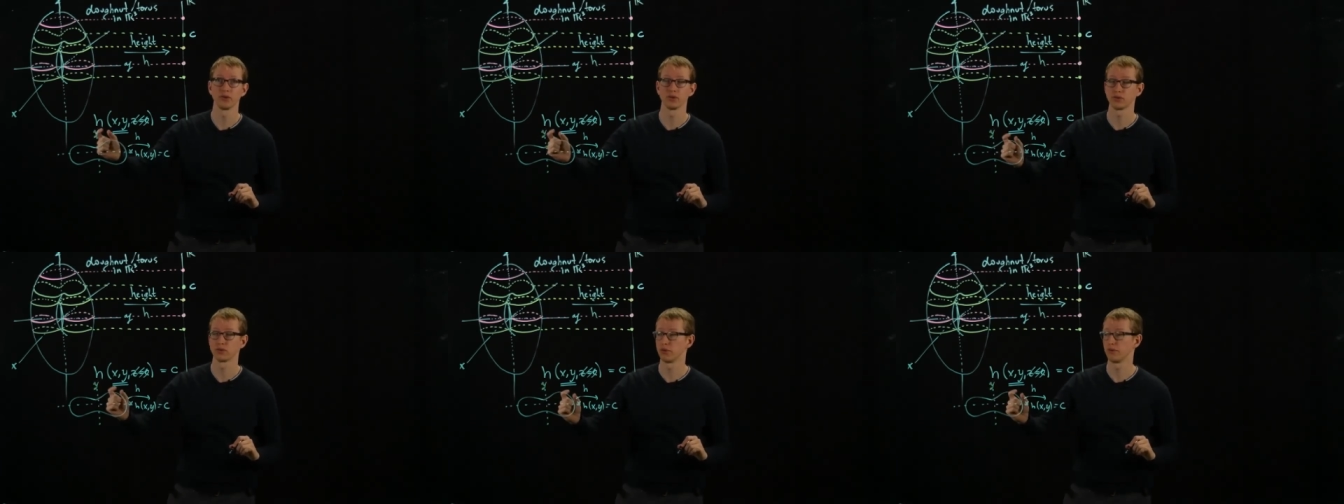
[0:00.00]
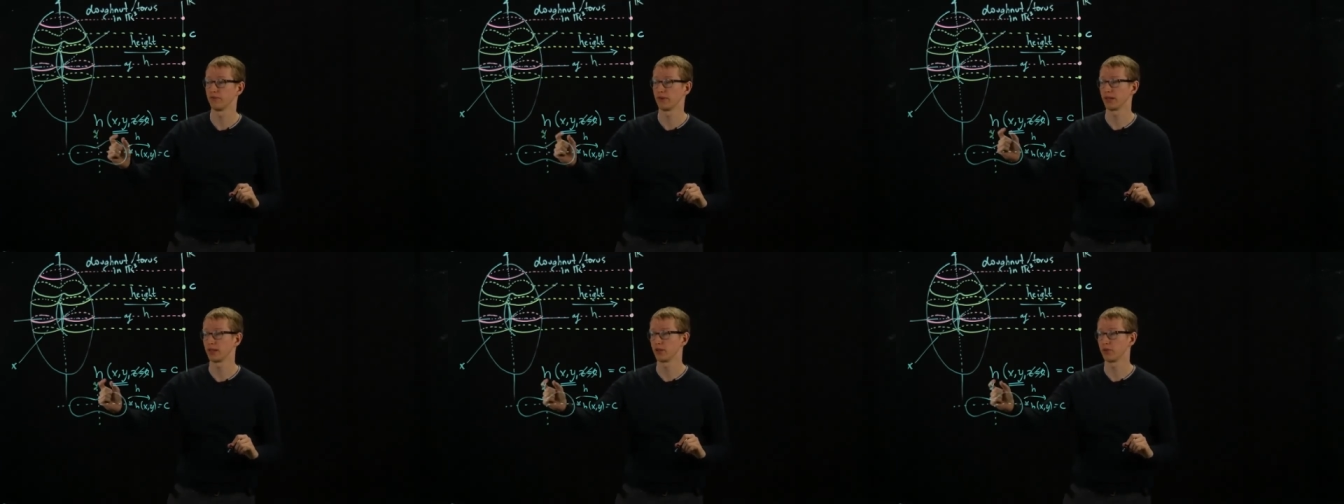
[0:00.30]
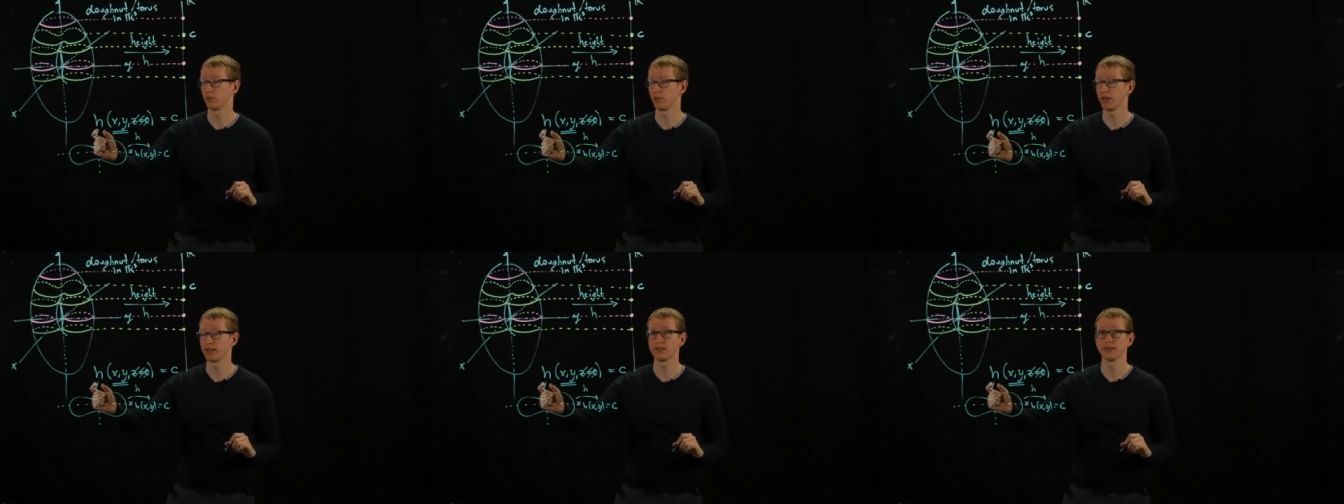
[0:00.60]
So if I
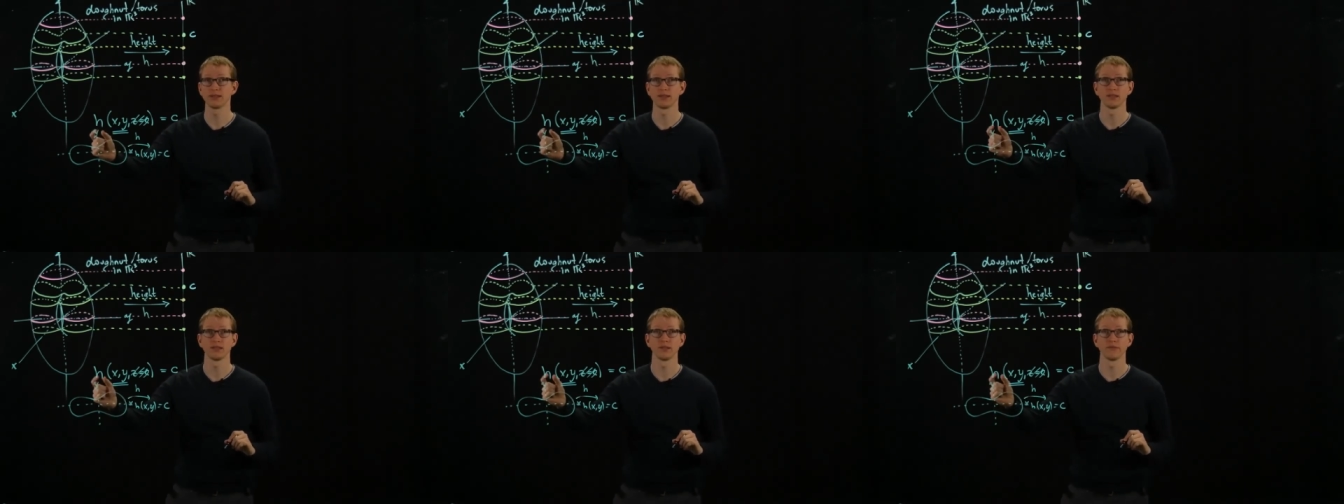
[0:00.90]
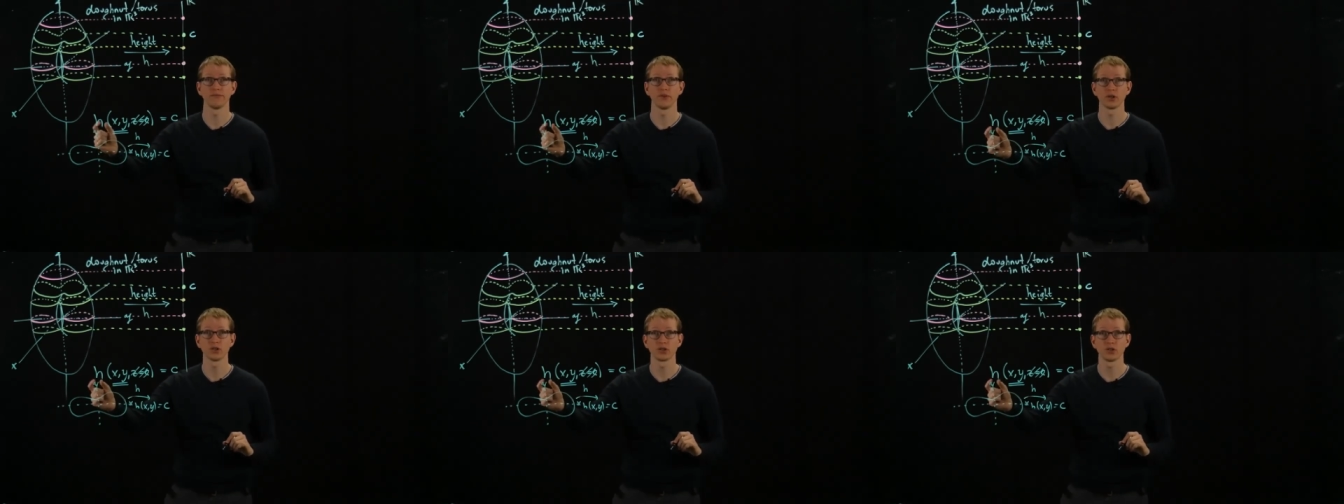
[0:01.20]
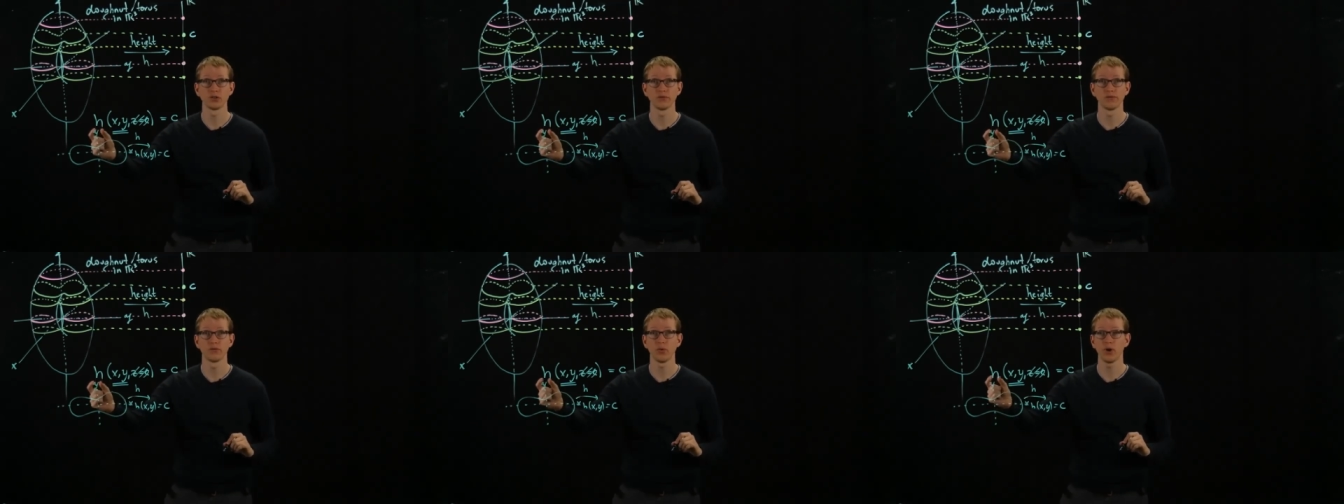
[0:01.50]
can write this as a
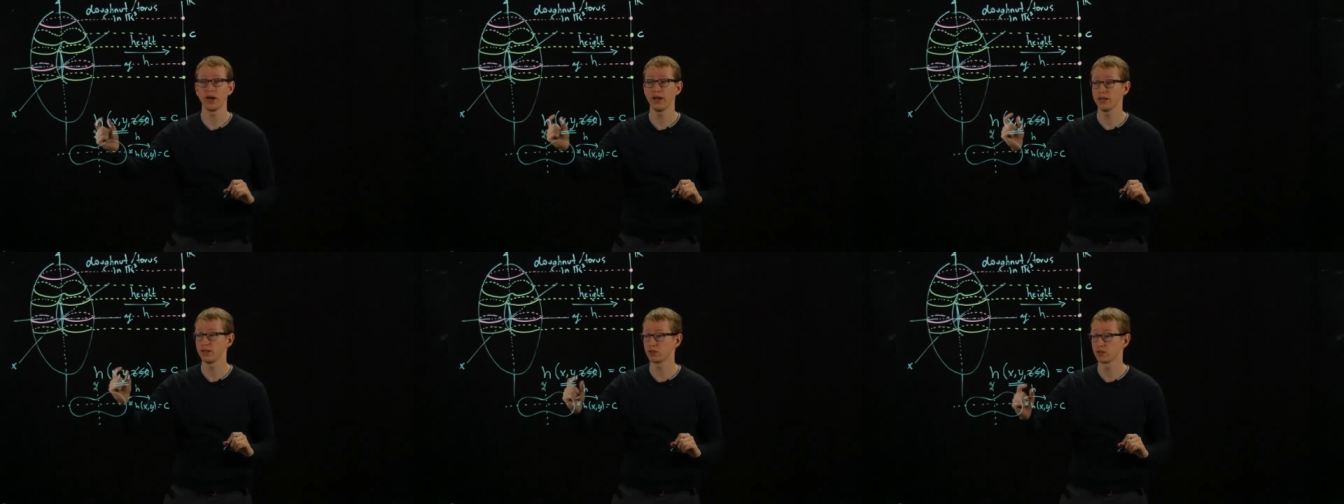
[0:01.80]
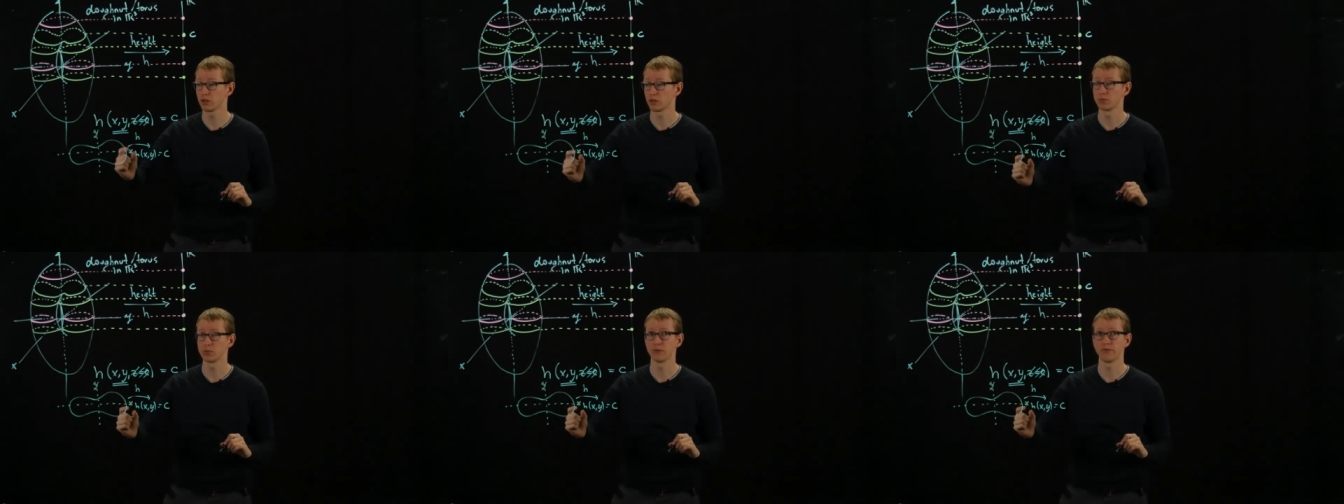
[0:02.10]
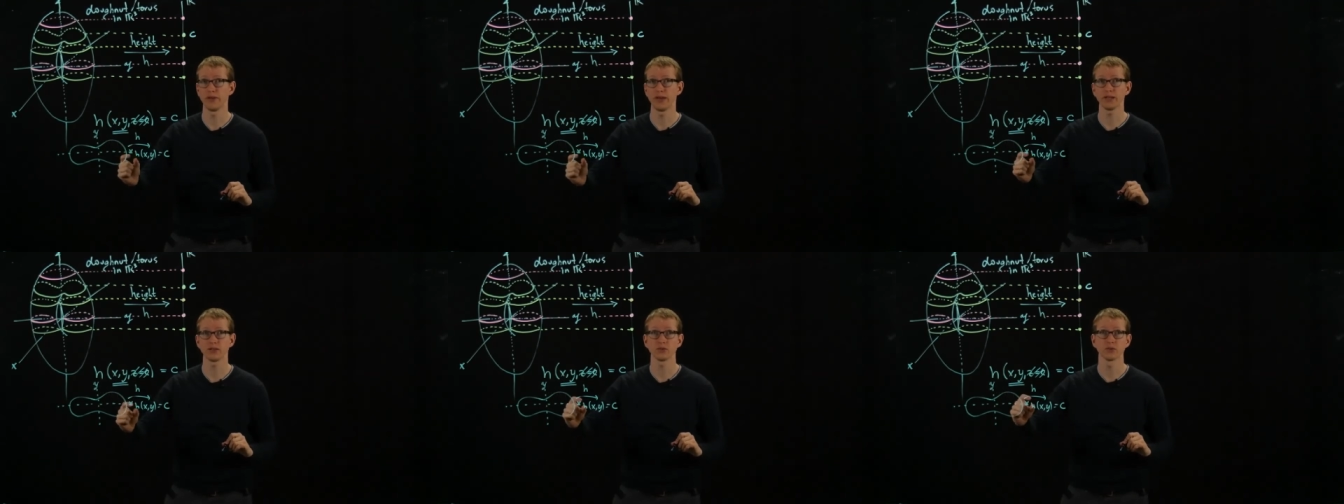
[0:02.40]
function of y in terms of
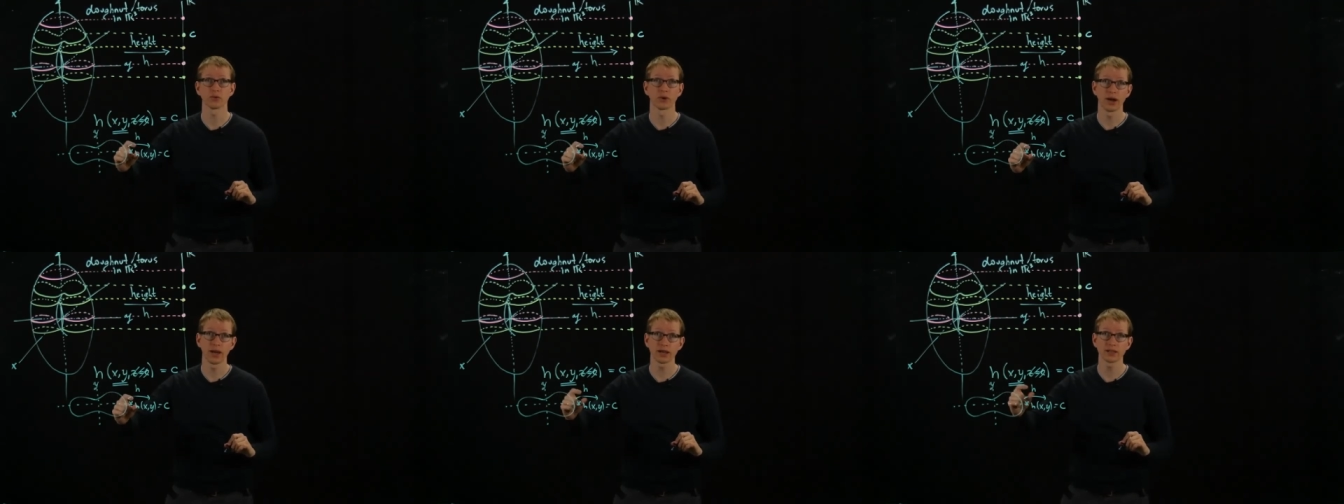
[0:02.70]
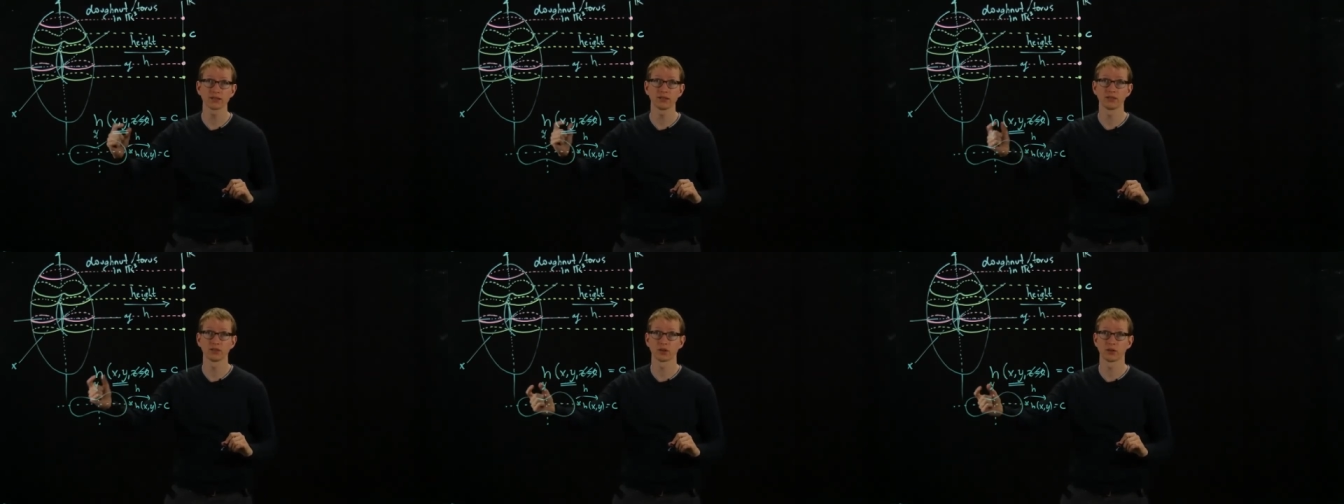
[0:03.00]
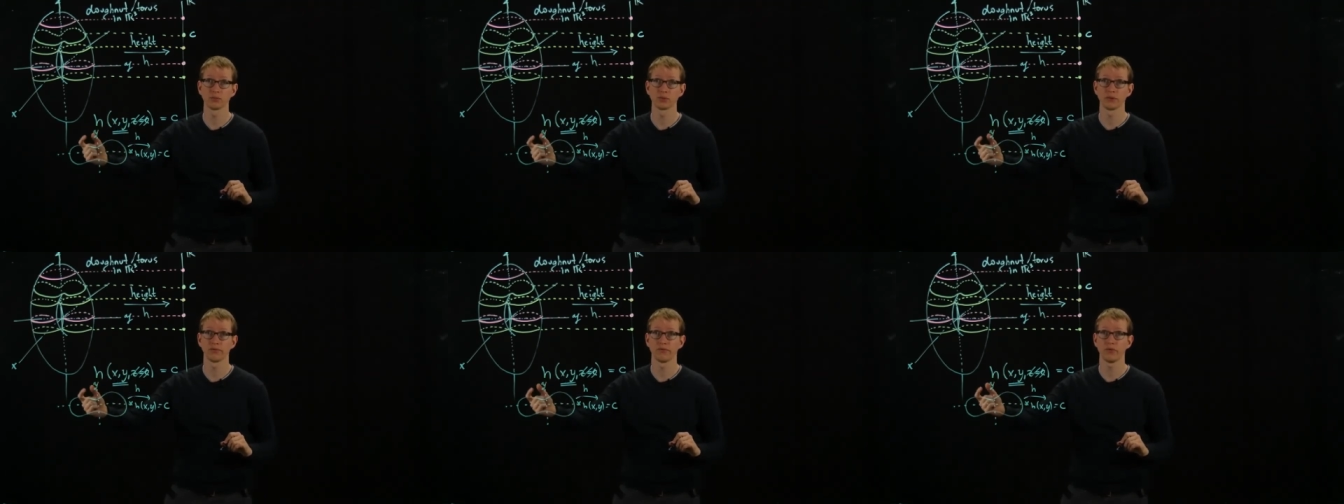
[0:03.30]
x or x in
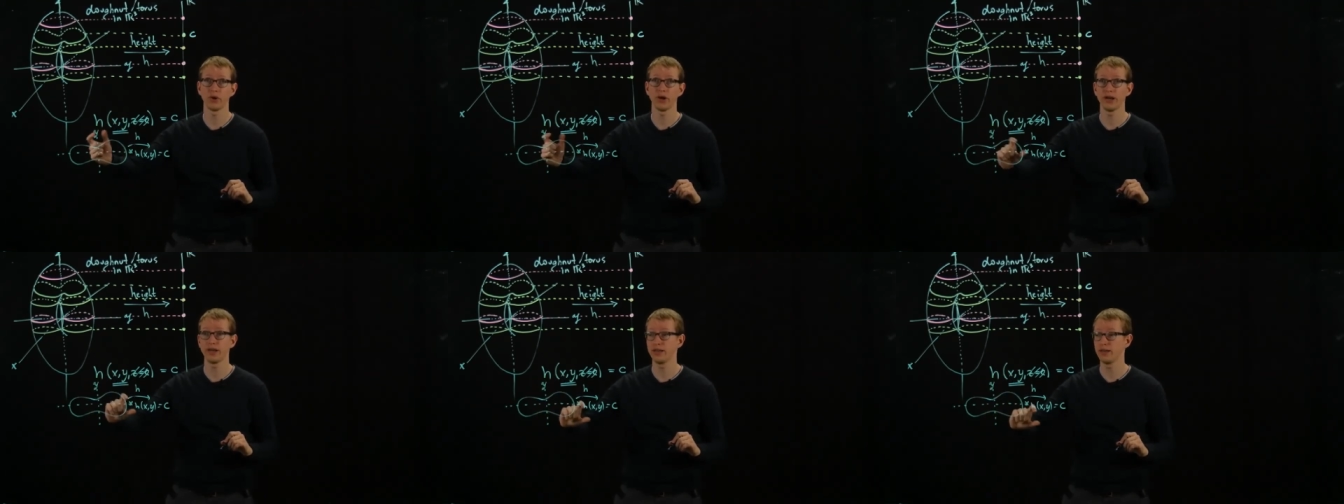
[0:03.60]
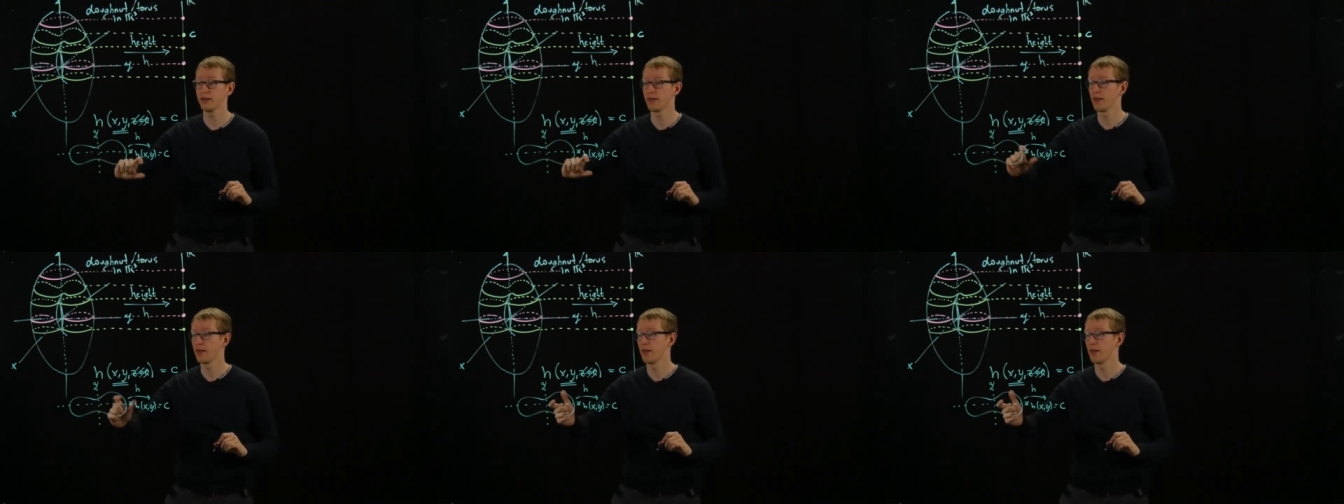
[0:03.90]
terms of y,